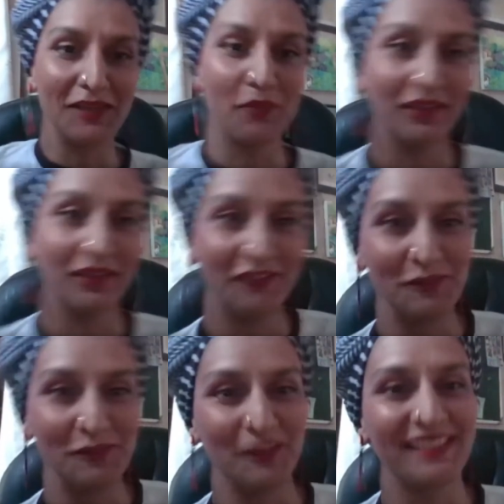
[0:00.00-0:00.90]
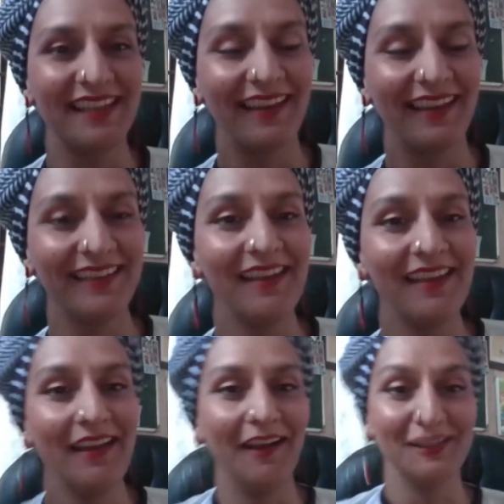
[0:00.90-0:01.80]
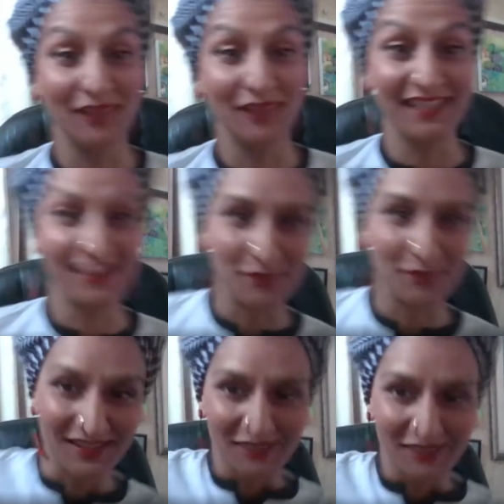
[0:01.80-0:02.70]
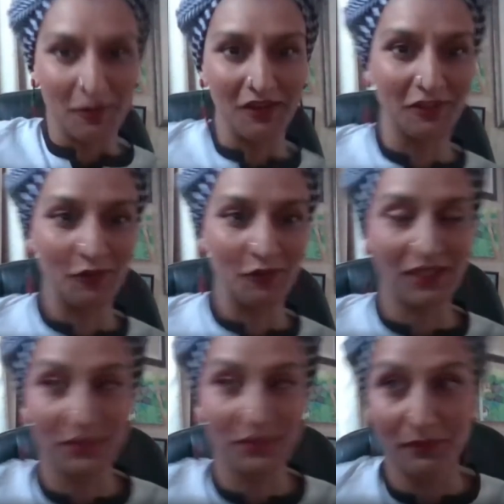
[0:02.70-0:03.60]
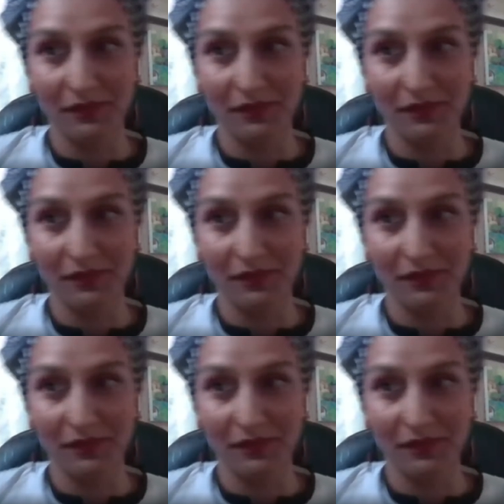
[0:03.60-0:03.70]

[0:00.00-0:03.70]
independent films on the side uh, so that's his business model you know that's